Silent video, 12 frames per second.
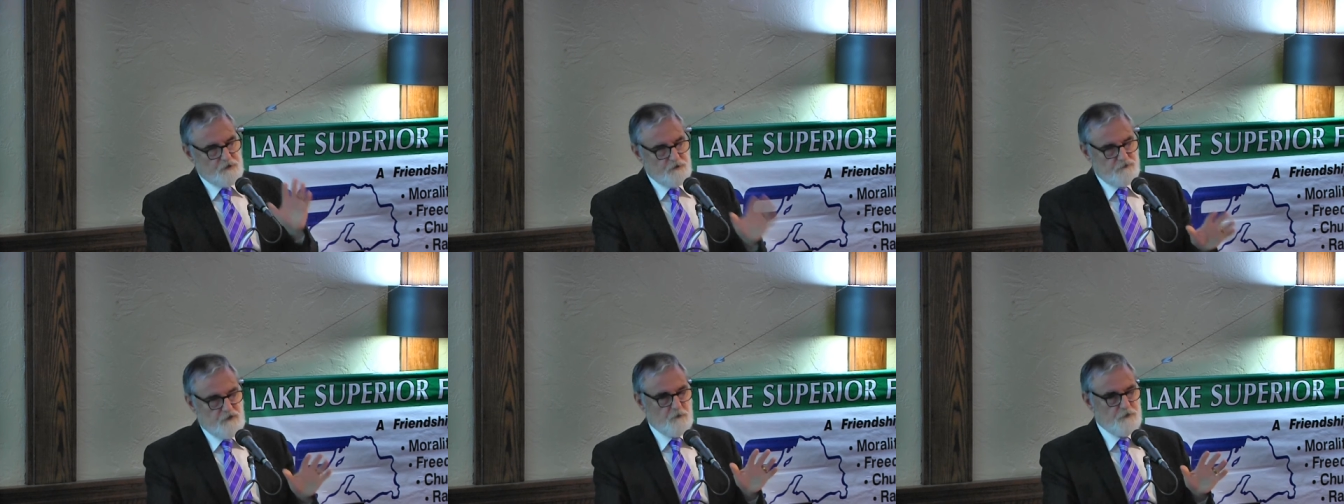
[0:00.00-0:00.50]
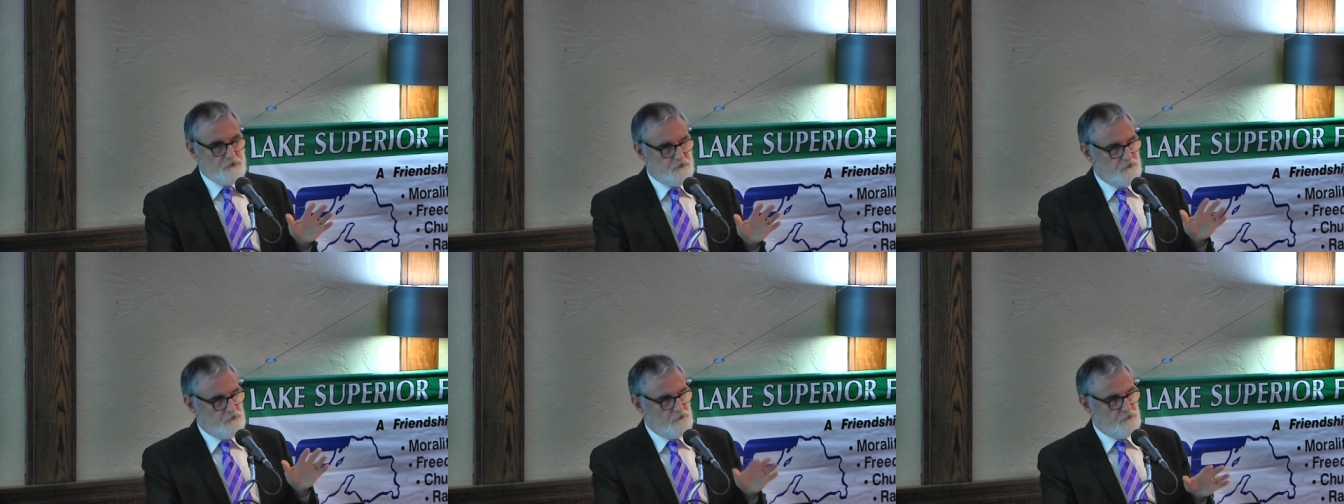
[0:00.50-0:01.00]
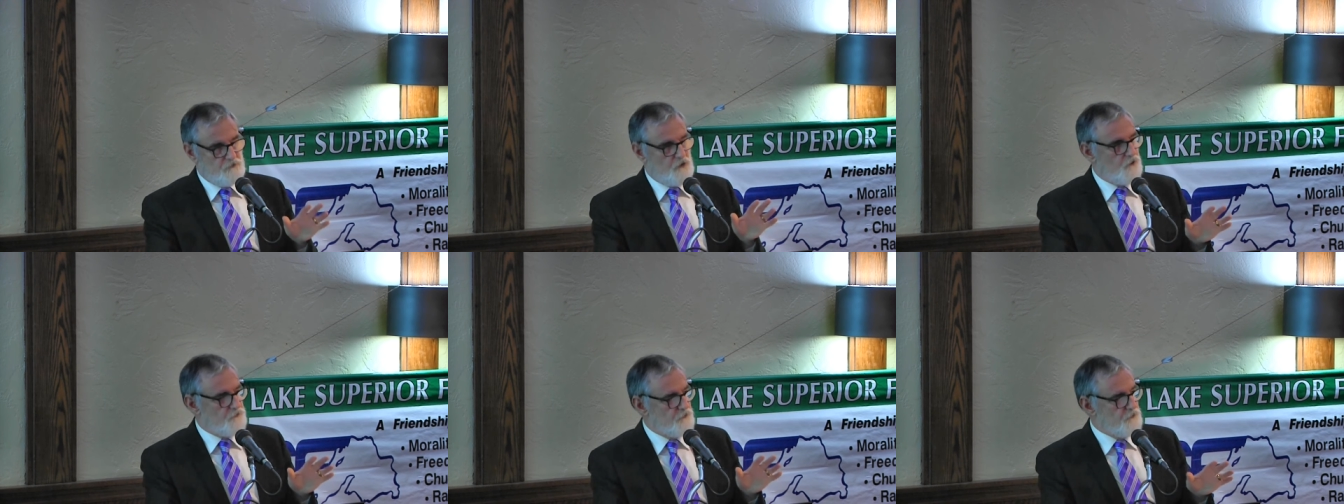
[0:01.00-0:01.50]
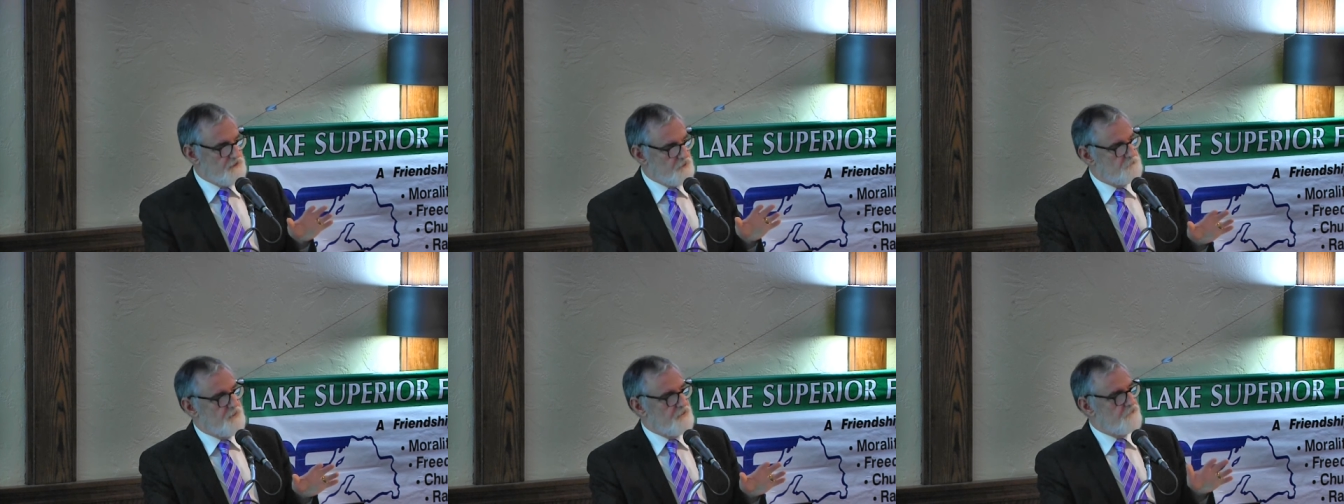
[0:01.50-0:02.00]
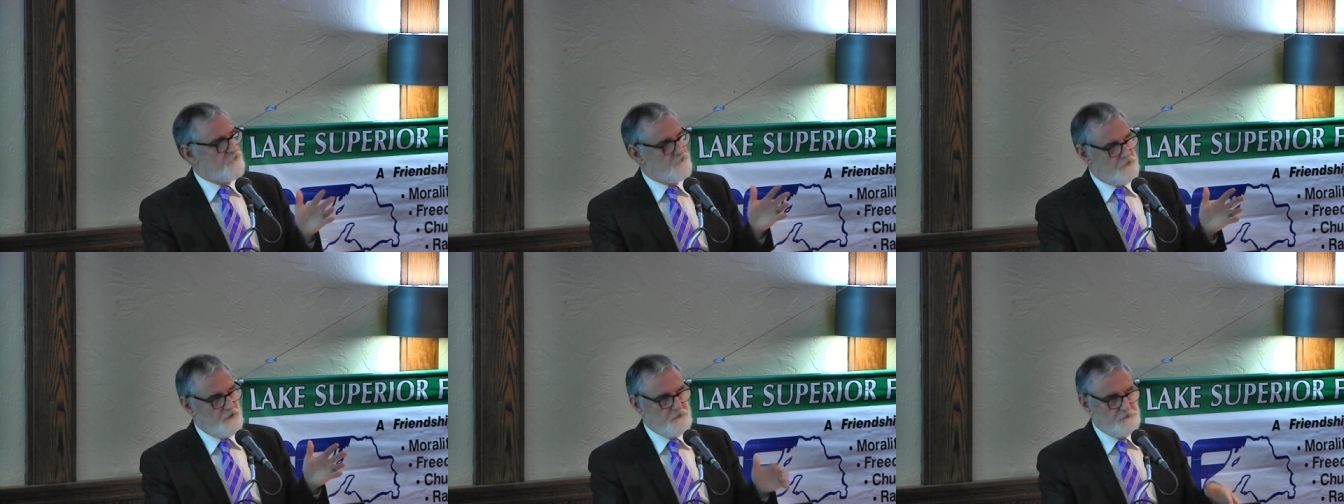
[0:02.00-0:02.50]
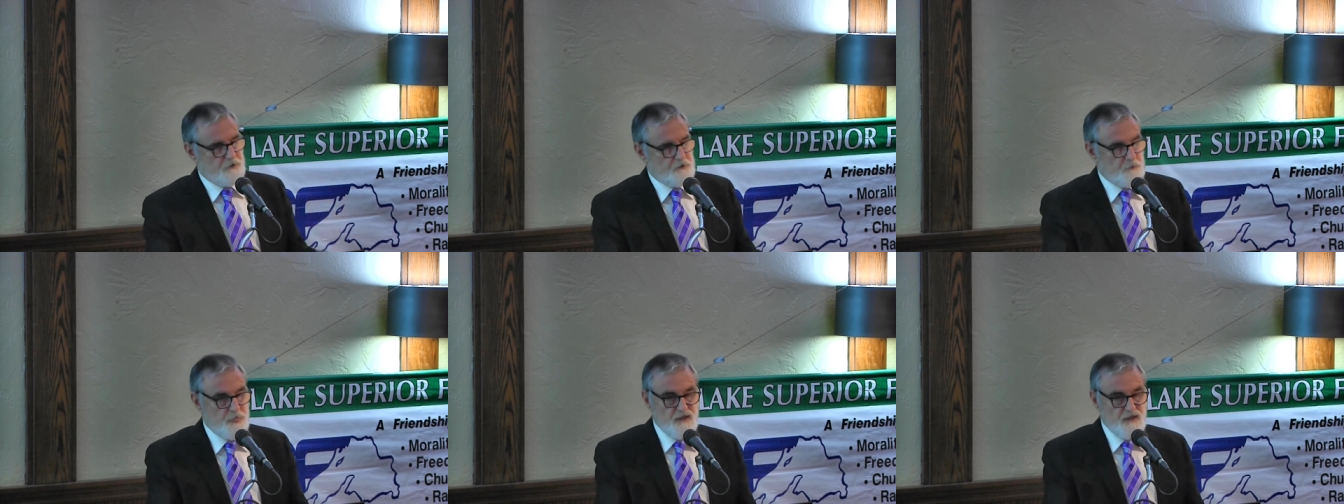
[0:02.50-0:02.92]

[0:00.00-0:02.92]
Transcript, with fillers: here's how we do this. This is called doing the pigs. It's kind of fun.